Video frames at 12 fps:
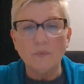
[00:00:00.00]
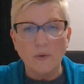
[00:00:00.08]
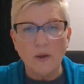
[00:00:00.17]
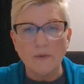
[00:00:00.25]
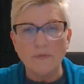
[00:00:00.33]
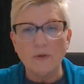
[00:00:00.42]
we'll
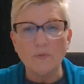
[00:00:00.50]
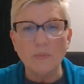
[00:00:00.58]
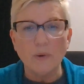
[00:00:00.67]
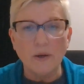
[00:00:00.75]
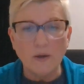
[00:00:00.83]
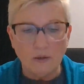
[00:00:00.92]
have another
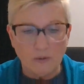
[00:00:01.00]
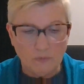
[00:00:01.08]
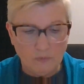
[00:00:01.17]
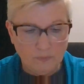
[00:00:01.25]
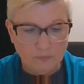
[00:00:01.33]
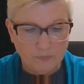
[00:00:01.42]
break.
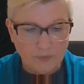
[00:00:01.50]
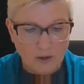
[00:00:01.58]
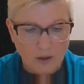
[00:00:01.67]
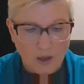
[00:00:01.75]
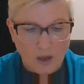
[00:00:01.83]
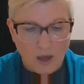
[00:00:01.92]

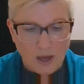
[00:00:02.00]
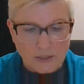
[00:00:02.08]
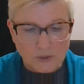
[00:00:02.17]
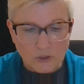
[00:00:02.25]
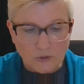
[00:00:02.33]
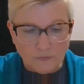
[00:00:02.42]

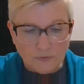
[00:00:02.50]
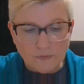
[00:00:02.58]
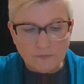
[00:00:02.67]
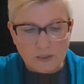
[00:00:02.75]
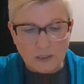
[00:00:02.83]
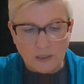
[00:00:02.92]
At
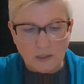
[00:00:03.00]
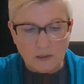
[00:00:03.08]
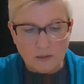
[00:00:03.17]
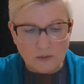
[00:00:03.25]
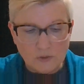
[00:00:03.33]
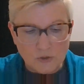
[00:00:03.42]

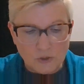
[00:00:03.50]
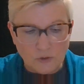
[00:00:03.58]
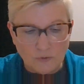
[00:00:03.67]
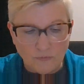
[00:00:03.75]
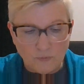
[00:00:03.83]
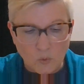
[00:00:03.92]
2:15
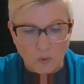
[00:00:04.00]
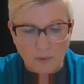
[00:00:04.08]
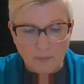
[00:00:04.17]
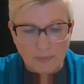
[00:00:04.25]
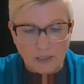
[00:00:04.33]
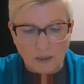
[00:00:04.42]
to
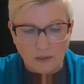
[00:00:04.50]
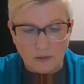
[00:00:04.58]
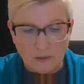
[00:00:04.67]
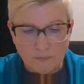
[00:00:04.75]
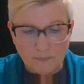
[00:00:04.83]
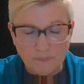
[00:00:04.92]
4
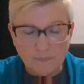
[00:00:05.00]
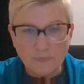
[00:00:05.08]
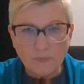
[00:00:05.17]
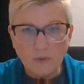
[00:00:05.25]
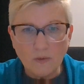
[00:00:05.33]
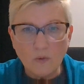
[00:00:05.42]
p.m.,
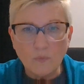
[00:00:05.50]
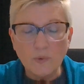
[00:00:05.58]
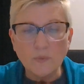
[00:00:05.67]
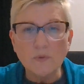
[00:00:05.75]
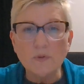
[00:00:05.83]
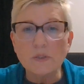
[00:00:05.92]

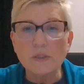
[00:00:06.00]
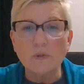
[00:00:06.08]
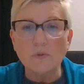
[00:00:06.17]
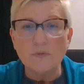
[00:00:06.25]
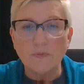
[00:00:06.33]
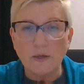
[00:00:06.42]
we will do the
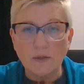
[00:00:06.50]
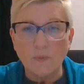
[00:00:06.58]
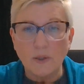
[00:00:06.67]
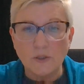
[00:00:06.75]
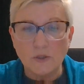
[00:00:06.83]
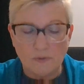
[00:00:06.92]
skills
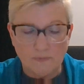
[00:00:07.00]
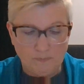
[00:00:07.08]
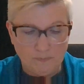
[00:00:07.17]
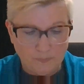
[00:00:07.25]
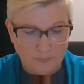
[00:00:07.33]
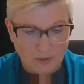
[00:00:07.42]
evaluation.
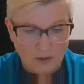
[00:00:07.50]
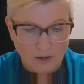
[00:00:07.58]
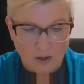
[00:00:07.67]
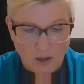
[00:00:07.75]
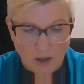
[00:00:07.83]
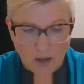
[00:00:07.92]

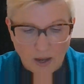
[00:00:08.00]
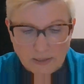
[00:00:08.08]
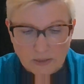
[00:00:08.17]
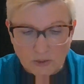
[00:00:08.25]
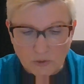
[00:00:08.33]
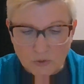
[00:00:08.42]
A
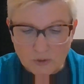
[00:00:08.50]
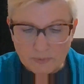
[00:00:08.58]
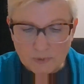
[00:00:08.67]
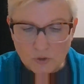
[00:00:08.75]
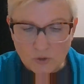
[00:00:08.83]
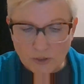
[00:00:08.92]
skills
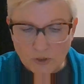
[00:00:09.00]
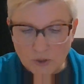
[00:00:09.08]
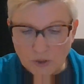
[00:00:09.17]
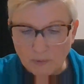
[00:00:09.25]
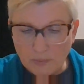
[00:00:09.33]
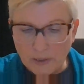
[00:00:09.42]

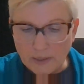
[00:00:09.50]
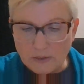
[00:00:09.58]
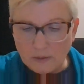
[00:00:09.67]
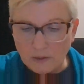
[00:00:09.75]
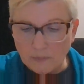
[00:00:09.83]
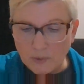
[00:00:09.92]
demonstration on
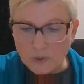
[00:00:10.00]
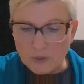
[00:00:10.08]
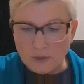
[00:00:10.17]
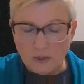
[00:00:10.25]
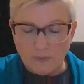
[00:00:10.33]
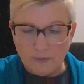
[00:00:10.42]
placing a
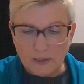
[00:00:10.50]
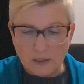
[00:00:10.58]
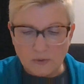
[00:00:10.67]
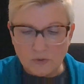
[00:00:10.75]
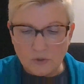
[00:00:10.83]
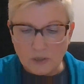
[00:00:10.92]
person in
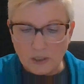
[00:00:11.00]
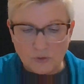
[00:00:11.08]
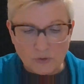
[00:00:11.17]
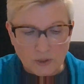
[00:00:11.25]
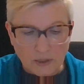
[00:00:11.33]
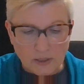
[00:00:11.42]
the
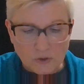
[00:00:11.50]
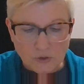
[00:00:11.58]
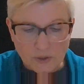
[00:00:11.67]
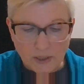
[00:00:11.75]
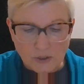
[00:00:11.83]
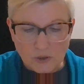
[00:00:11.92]
Kendrick
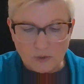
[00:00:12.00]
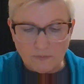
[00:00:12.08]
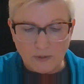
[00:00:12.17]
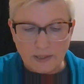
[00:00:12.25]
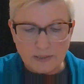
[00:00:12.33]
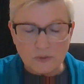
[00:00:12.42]
Extrication
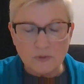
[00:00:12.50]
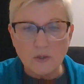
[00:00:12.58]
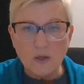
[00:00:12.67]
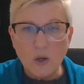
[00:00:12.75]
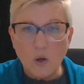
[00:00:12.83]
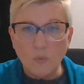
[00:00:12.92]
Device
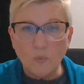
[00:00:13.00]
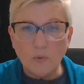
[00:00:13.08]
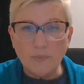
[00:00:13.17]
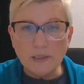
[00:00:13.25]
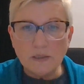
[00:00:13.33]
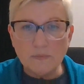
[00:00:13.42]
will
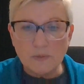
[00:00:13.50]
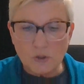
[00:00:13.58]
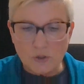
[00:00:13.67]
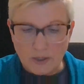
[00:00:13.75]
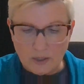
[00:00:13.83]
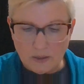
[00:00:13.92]
be
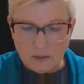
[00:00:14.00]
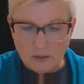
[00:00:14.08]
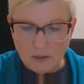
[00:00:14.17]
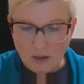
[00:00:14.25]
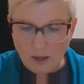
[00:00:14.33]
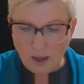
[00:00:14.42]
demonstrated
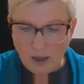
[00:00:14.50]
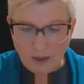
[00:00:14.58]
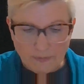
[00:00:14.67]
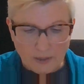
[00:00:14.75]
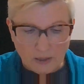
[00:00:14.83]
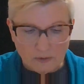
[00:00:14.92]

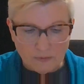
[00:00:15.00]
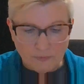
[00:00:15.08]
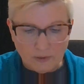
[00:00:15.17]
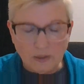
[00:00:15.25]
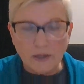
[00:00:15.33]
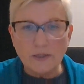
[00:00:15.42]
at the end of
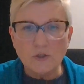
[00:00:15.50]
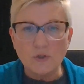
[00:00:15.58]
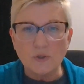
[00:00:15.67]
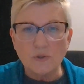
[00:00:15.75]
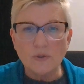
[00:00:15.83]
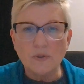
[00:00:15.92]
the
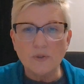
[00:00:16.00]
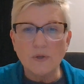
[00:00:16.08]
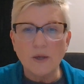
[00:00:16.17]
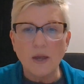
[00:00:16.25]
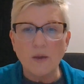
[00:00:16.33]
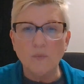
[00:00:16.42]
lecture
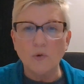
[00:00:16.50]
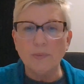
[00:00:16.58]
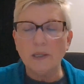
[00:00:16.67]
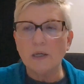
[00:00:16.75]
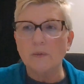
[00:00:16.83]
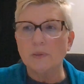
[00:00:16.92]
and will
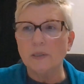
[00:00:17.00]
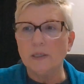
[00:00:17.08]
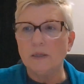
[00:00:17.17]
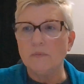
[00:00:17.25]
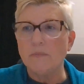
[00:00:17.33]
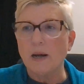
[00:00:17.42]
be
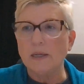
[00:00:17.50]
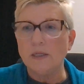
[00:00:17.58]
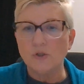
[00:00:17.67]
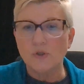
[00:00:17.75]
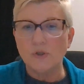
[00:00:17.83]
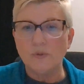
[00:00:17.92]
completed by
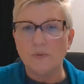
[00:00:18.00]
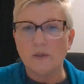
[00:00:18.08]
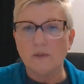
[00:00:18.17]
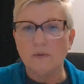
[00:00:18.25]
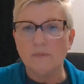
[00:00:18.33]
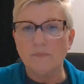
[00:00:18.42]
each student.